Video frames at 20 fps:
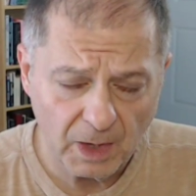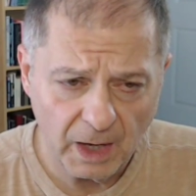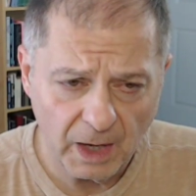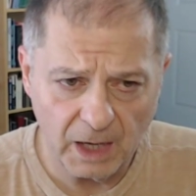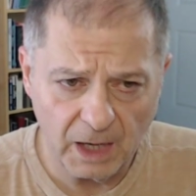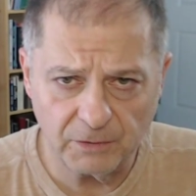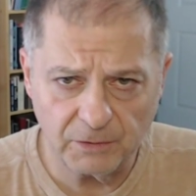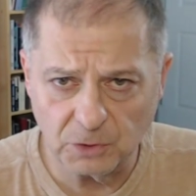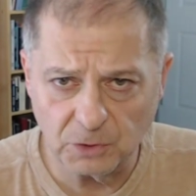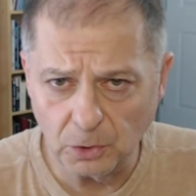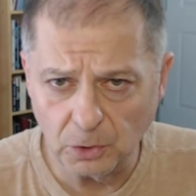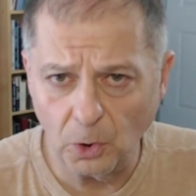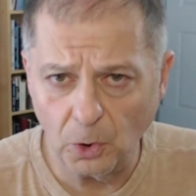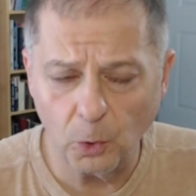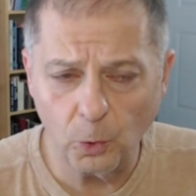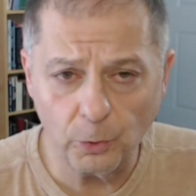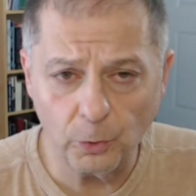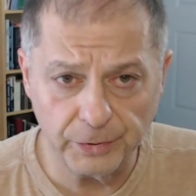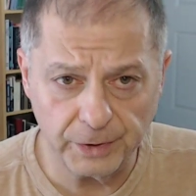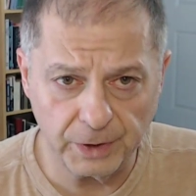And if you don't know
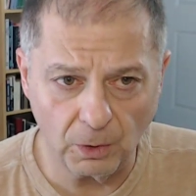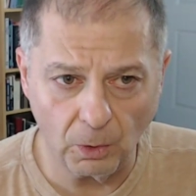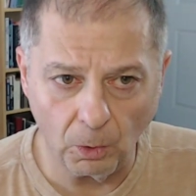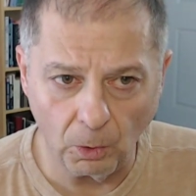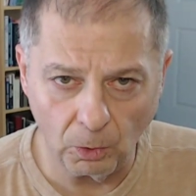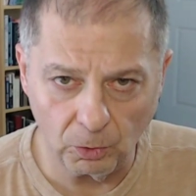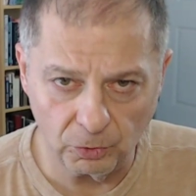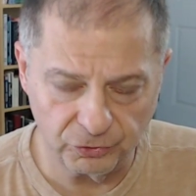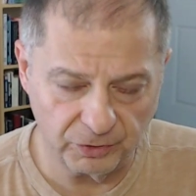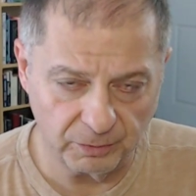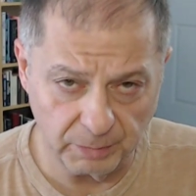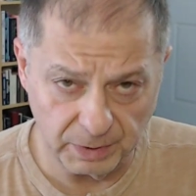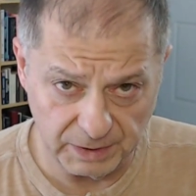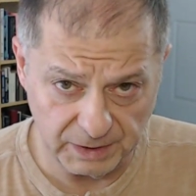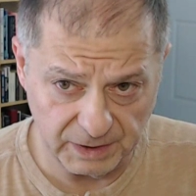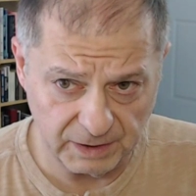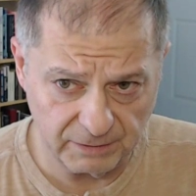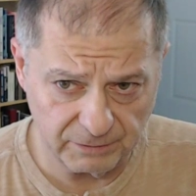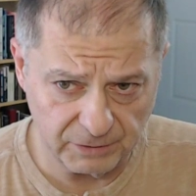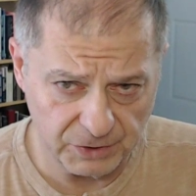who the Old
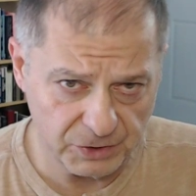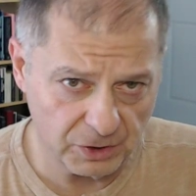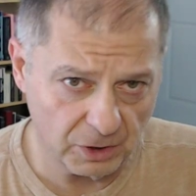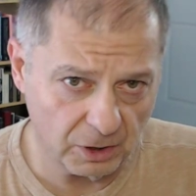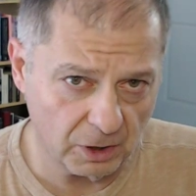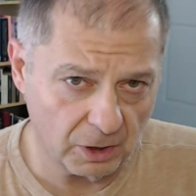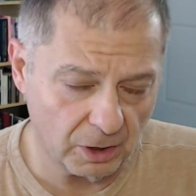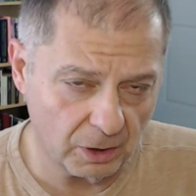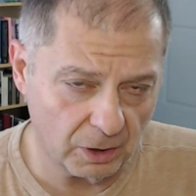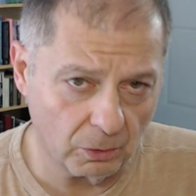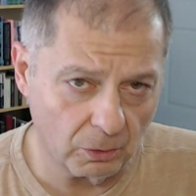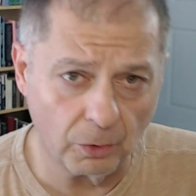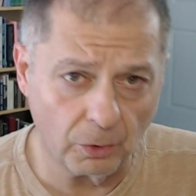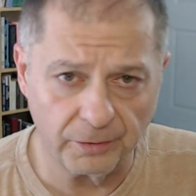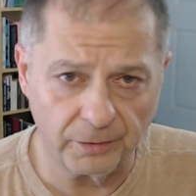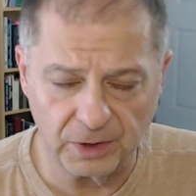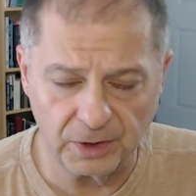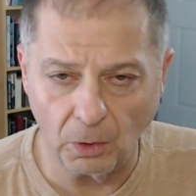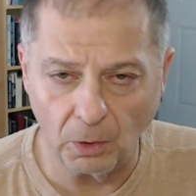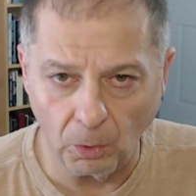Believers are or
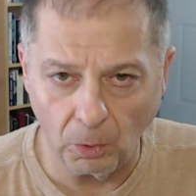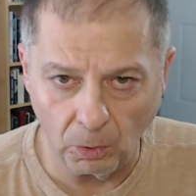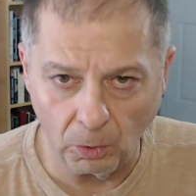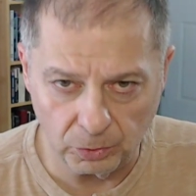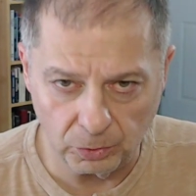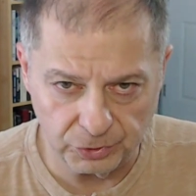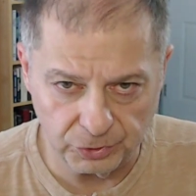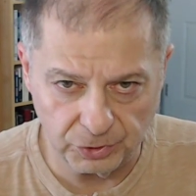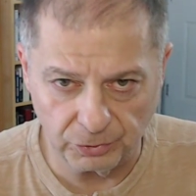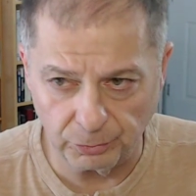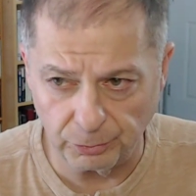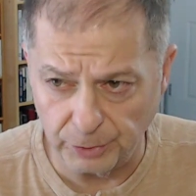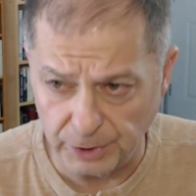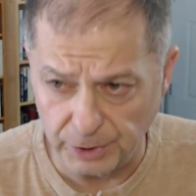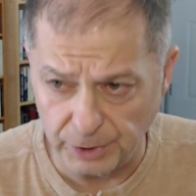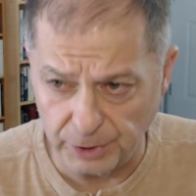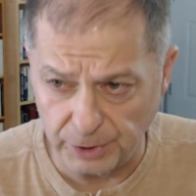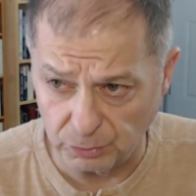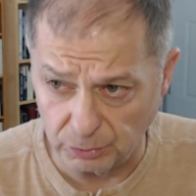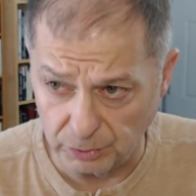the Old
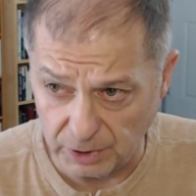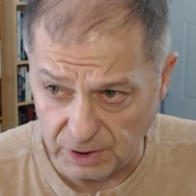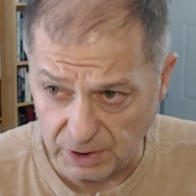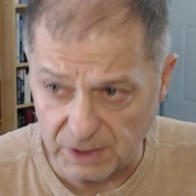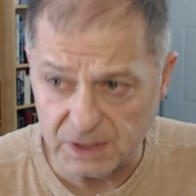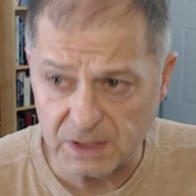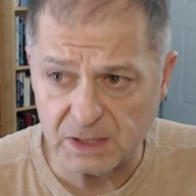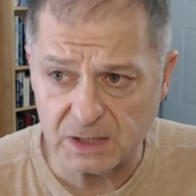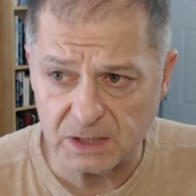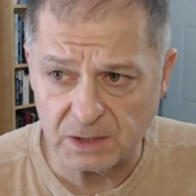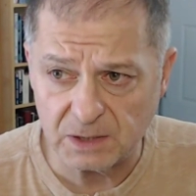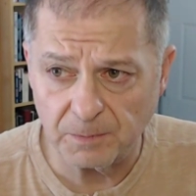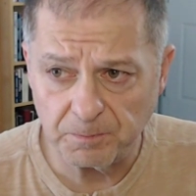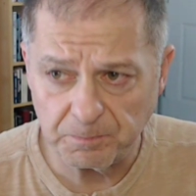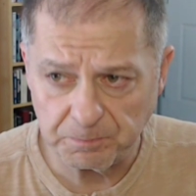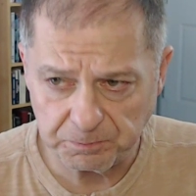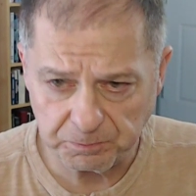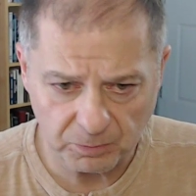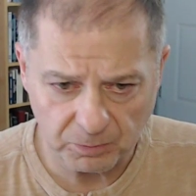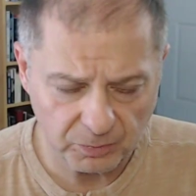Ritualists,
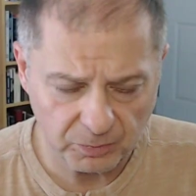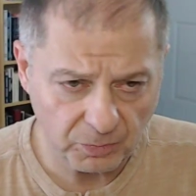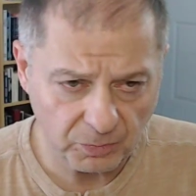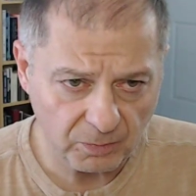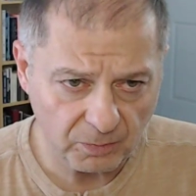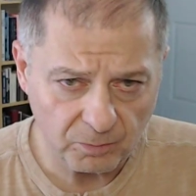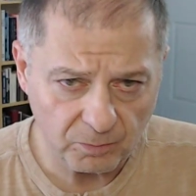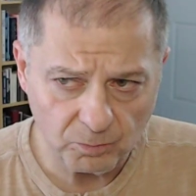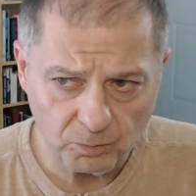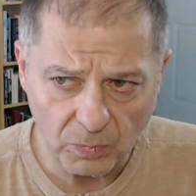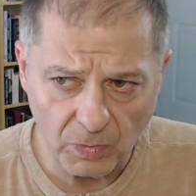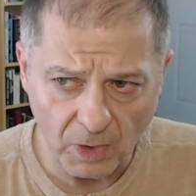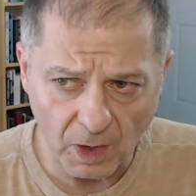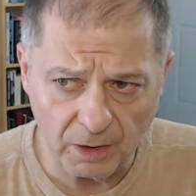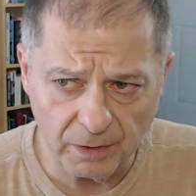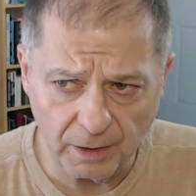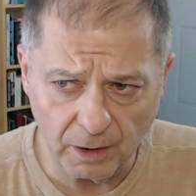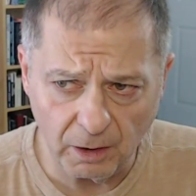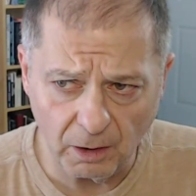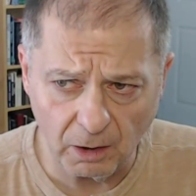
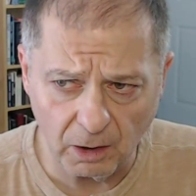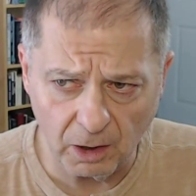they